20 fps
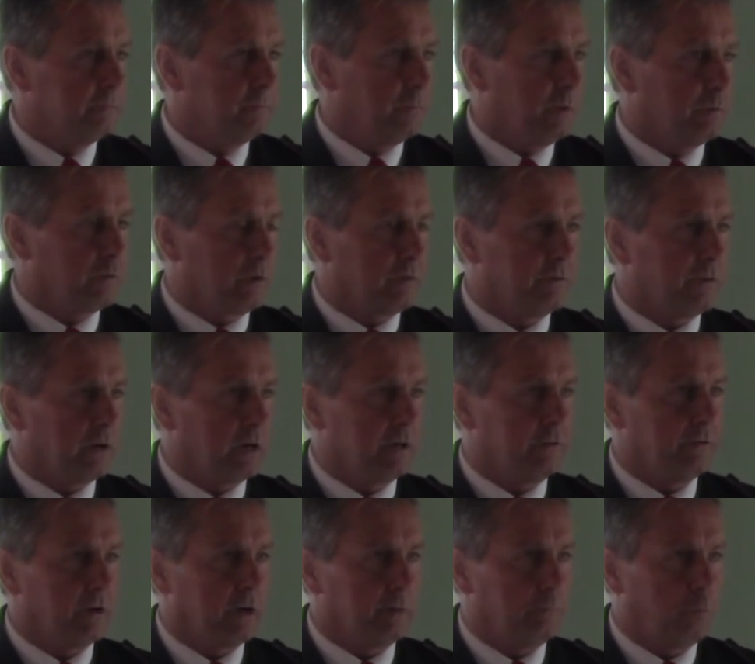We were a very,
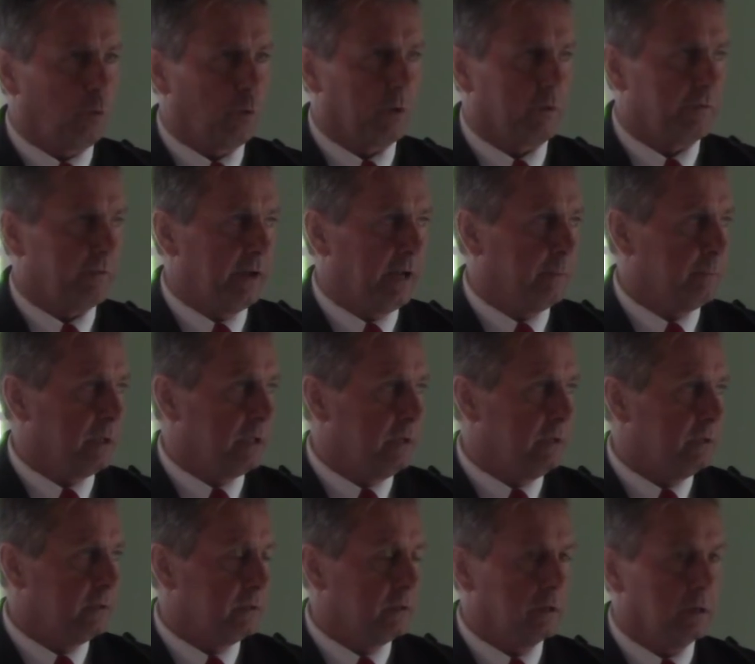very poor
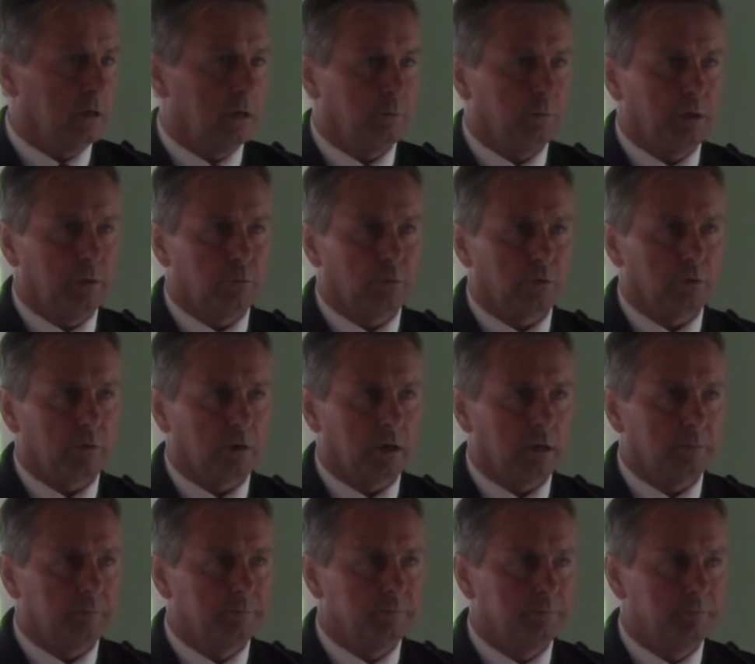family.
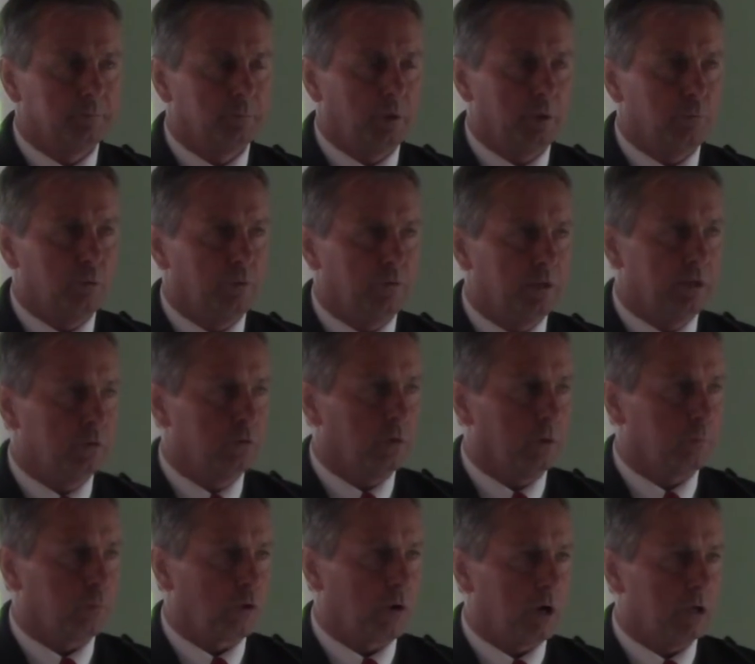We moved into
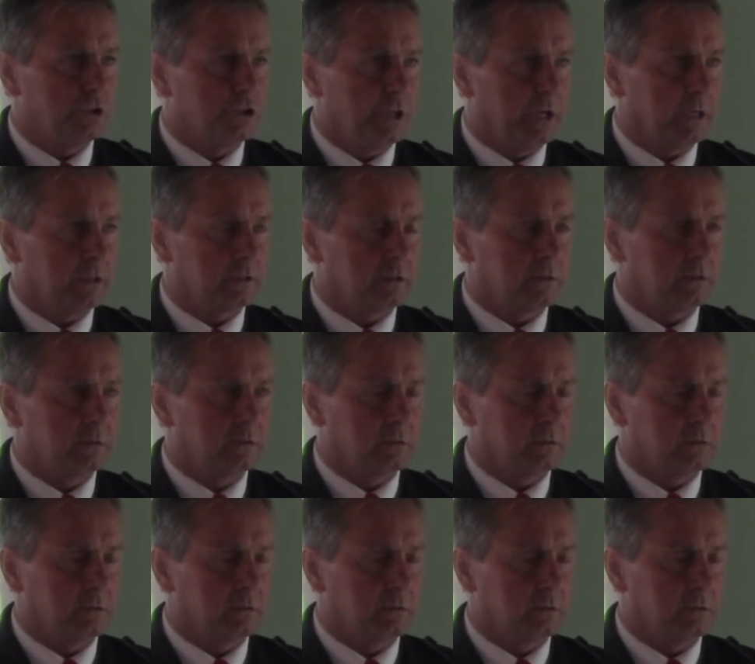a project.